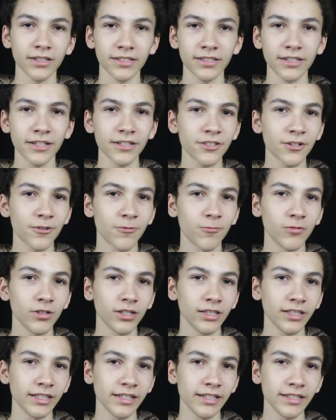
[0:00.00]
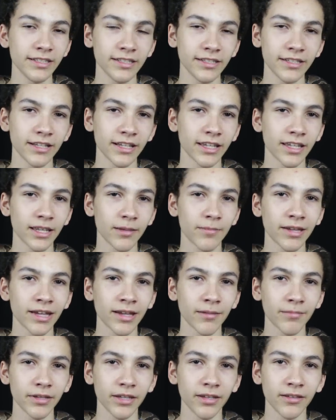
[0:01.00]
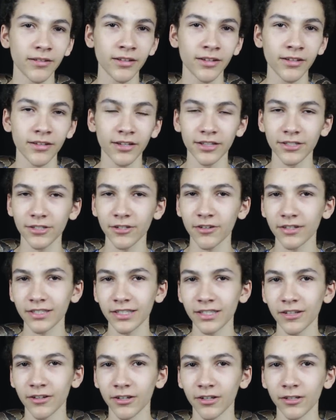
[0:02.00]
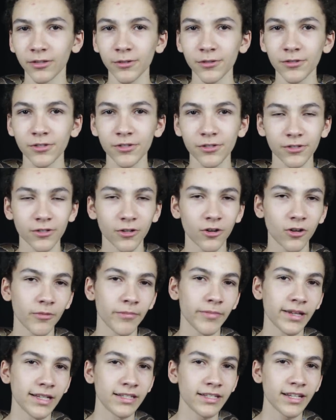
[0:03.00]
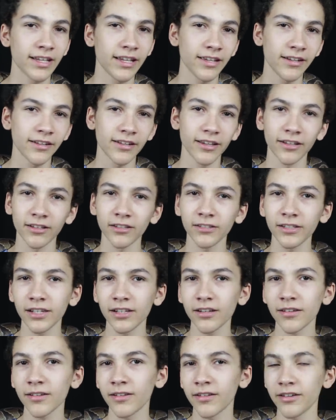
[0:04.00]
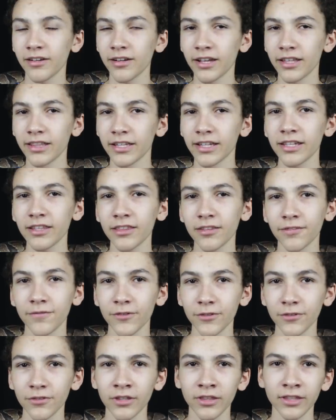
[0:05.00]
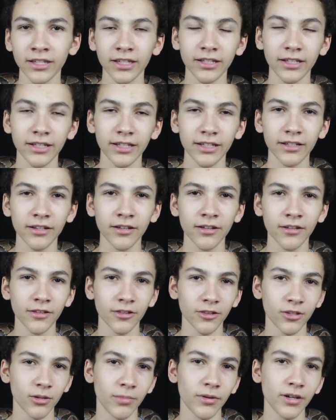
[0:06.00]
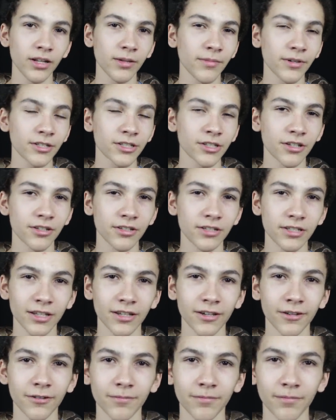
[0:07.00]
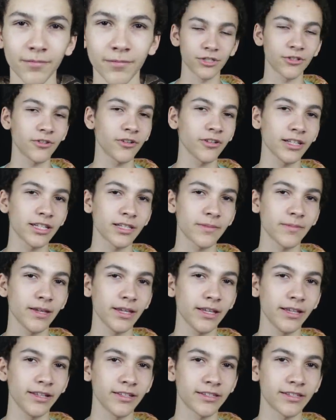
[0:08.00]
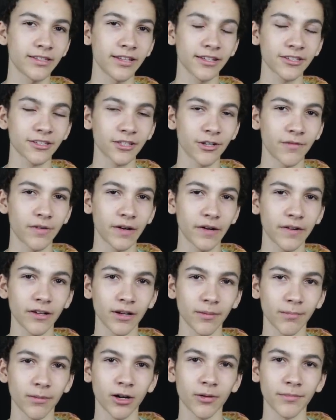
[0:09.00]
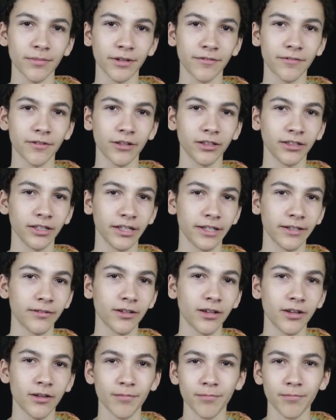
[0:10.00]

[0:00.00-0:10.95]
Snakes are really easy to keep happy as long as their enclosures are all maintained and clean and they get the food that they need. They're pretty much good to go. Generally speaking, snakes are very apartment friendly.